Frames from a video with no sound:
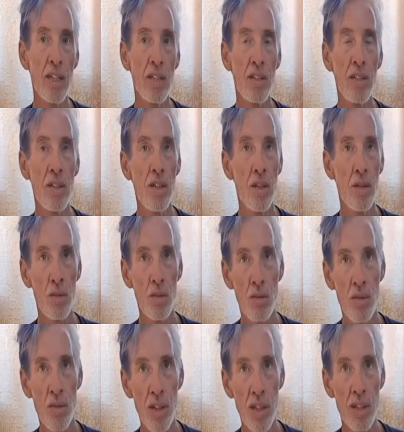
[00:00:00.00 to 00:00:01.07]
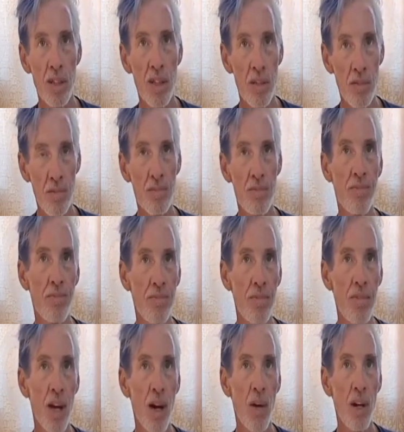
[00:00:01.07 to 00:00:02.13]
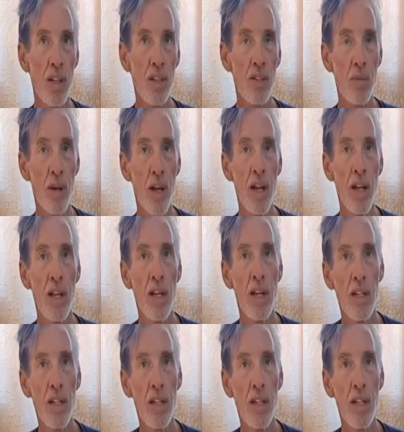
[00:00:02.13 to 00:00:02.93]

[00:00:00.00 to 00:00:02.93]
So they said, not right this minute.